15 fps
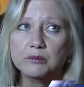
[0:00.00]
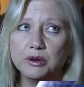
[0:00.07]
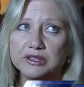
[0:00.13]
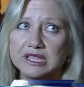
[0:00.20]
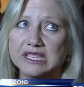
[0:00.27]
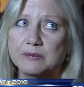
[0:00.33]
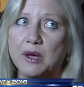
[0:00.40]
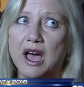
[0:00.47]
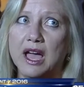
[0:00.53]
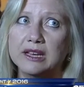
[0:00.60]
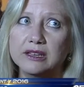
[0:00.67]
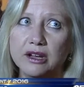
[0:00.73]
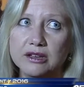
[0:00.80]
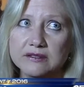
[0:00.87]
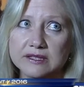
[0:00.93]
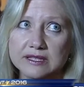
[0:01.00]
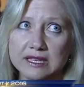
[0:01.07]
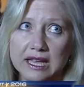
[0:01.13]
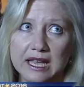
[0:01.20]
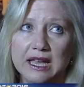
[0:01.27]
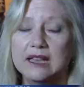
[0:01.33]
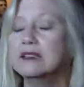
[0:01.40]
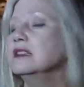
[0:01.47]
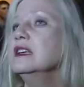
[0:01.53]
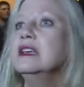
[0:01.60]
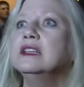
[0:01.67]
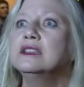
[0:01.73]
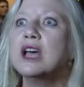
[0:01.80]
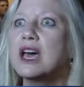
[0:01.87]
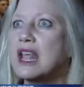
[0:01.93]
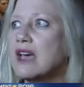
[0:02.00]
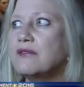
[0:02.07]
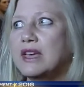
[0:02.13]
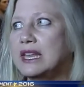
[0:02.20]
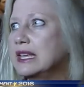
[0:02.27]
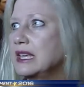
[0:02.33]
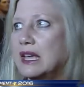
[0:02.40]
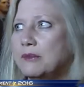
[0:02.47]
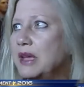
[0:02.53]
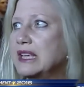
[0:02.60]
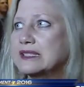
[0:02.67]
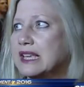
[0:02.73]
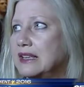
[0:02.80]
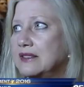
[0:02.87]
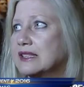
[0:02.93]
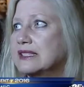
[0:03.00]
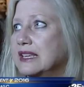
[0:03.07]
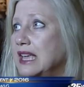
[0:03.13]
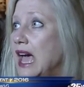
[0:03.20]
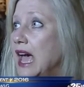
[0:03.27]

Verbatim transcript: we can put this behind us and not have any campaigns like this